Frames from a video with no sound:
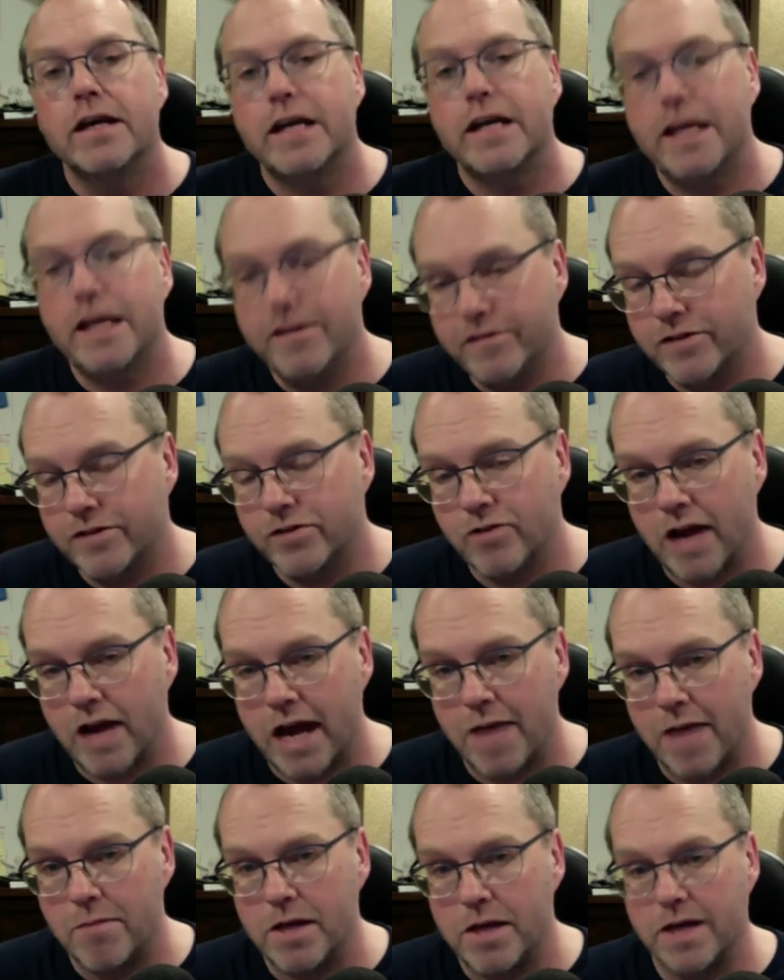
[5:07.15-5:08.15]

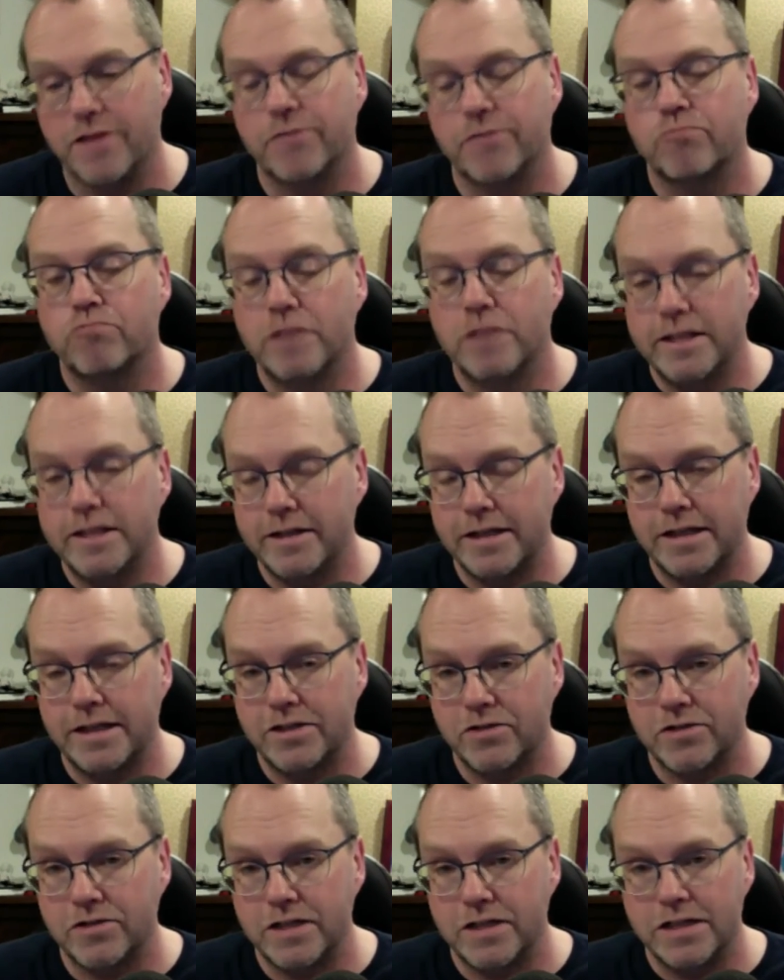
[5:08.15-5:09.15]
Instagram is really
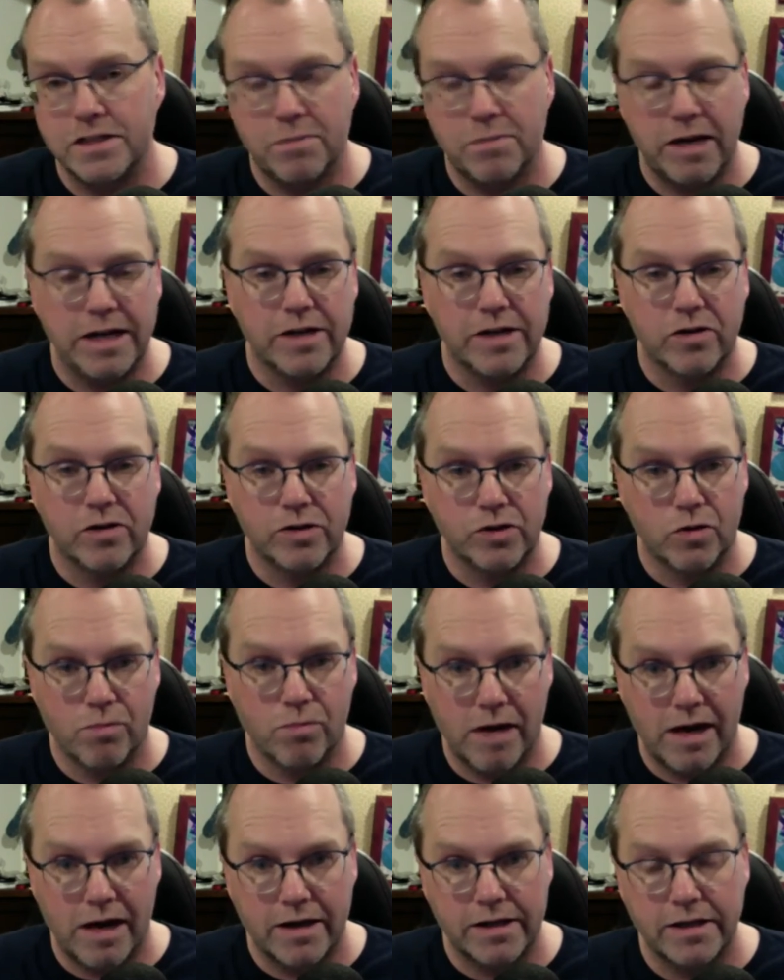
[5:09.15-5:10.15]
interesting depending on your
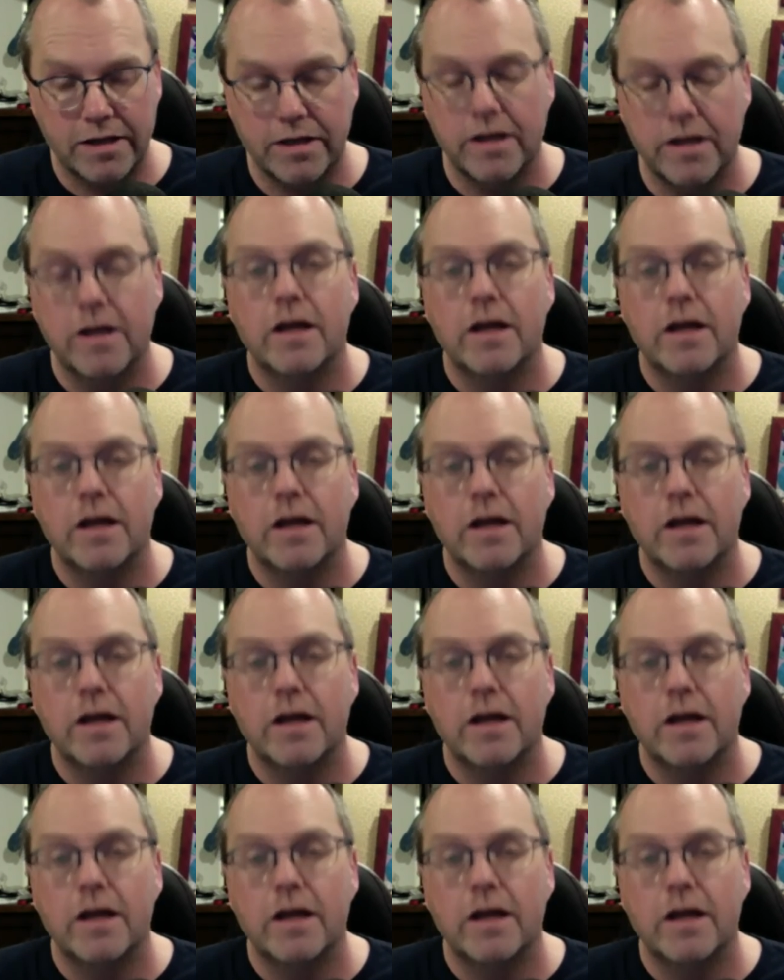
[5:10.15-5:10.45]
market.